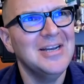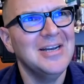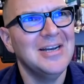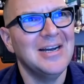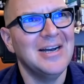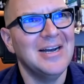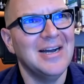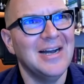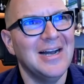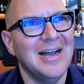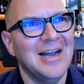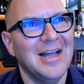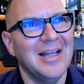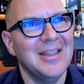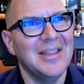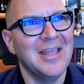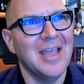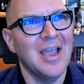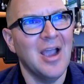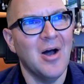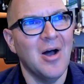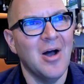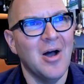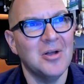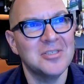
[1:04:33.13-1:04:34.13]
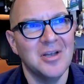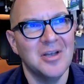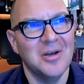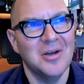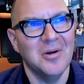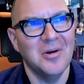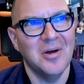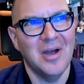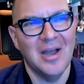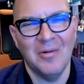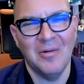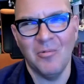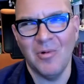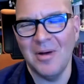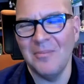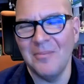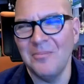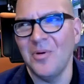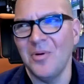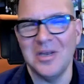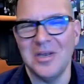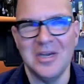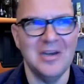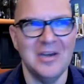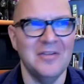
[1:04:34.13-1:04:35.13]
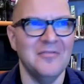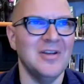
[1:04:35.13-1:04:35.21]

Uh, they also, at one point,